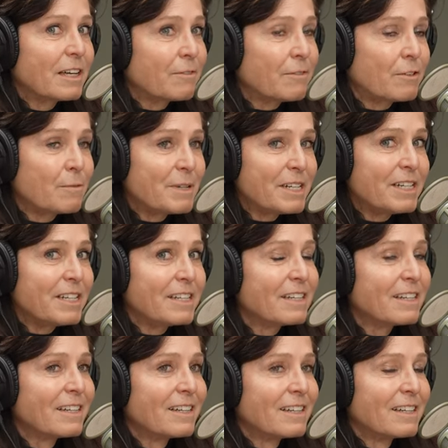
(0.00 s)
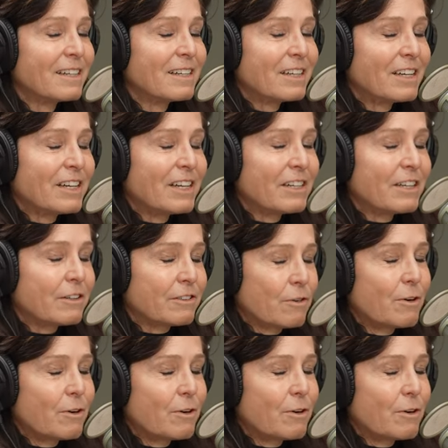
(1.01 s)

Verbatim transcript: And for me, you know,